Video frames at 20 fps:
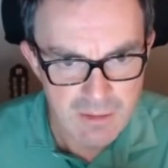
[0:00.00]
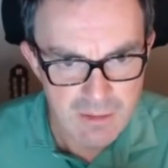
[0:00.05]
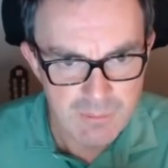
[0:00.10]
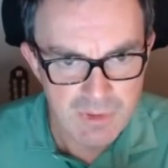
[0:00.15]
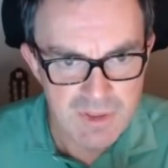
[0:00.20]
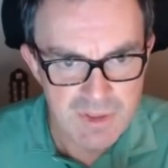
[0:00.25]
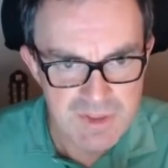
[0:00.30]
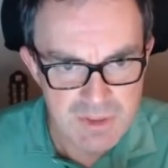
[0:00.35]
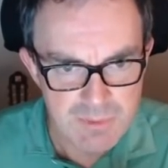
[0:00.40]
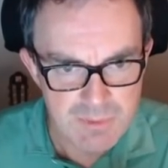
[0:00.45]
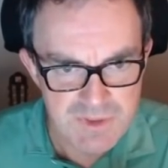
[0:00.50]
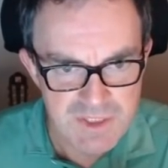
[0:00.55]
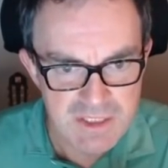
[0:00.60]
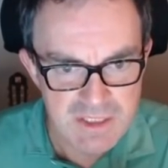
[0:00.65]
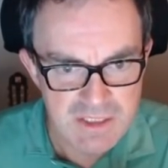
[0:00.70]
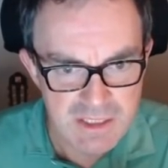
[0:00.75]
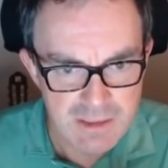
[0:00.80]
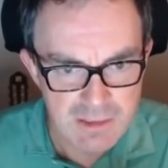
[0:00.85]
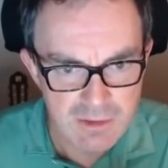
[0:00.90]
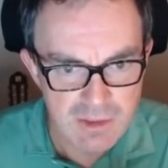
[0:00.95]
because I was
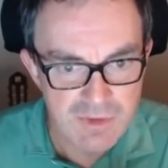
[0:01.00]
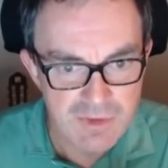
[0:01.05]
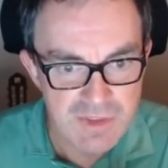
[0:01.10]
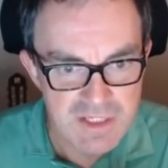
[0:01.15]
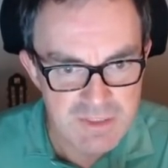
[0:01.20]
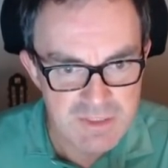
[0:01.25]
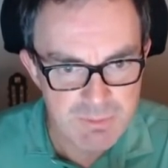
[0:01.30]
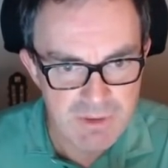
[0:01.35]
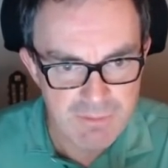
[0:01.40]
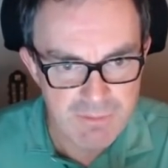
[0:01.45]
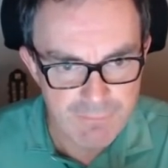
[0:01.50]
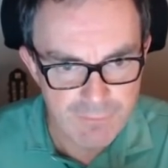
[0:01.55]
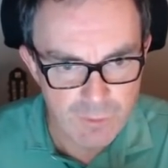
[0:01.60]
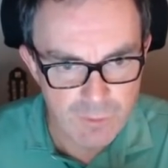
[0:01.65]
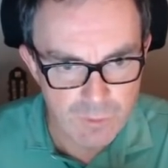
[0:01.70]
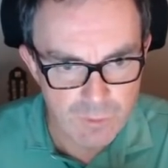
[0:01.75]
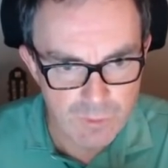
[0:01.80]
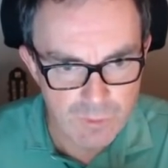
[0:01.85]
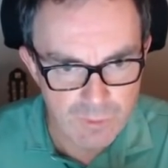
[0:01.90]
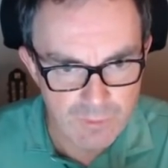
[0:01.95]
thinking, can this be
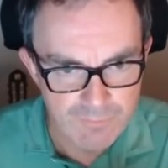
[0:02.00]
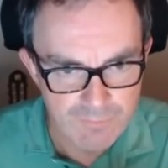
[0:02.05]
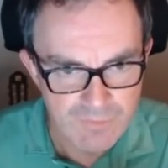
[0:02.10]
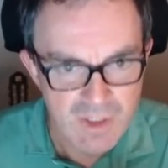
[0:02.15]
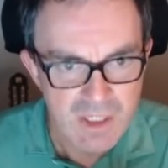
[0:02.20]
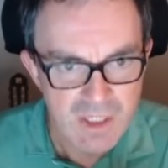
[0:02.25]
4?